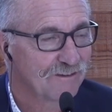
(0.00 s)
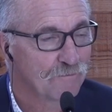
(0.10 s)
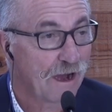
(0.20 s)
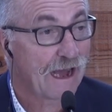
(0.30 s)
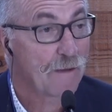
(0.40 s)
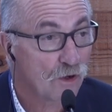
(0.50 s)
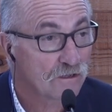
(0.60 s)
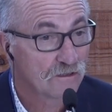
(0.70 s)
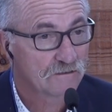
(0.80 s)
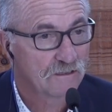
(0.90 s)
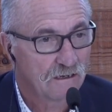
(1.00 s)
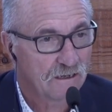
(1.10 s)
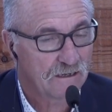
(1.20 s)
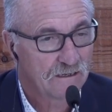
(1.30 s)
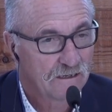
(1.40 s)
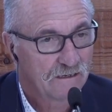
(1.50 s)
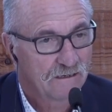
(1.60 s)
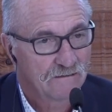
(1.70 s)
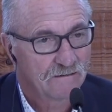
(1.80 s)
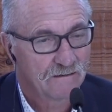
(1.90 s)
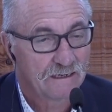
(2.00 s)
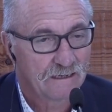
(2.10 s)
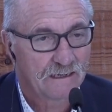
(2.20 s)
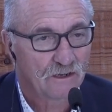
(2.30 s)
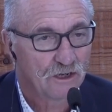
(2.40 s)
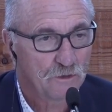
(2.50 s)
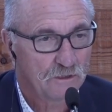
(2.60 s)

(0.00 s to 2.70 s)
I have a small example in this respect.